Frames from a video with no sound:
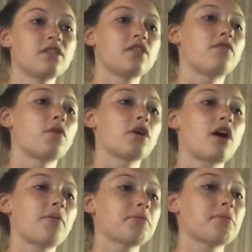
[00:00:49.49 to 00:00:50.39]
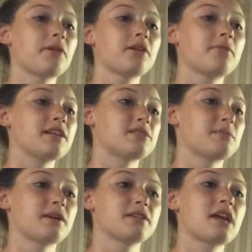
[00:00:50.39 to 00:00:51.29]
the 4 complementary base
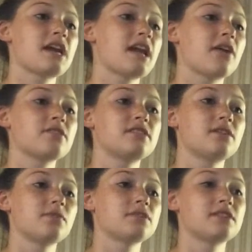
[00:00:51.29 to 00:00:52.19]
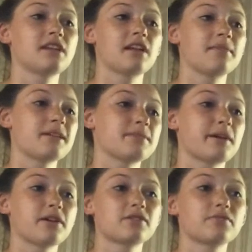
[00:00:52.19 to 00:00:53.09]
pairs, and how to sequence DNA base
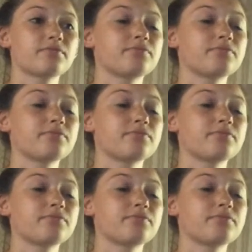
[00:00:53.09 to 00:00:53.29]
pairs.